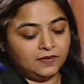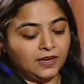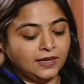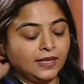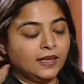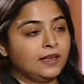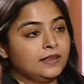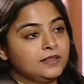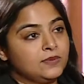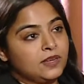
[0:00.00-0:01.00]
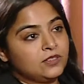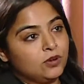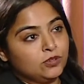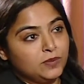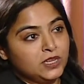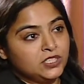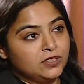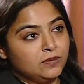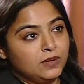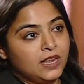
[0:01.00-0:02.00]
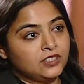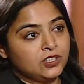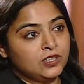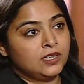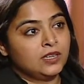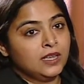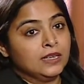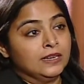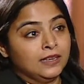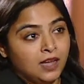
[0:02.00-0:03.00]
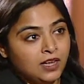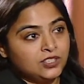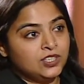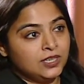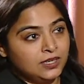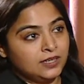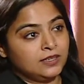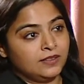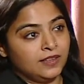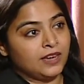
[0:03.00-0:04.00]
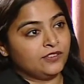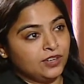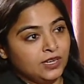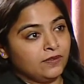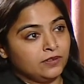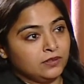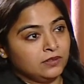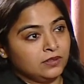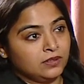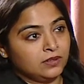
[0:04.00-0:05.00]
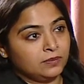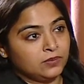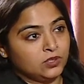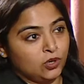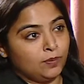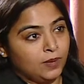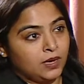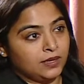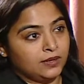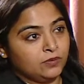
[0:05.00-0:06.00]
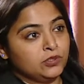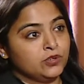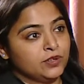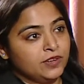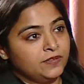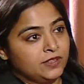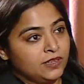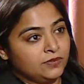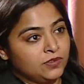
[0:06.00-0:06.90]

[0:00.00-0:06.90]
that AI as well as automation will actually largely hit the entry-level job market. Yeah. Do you agree with that view?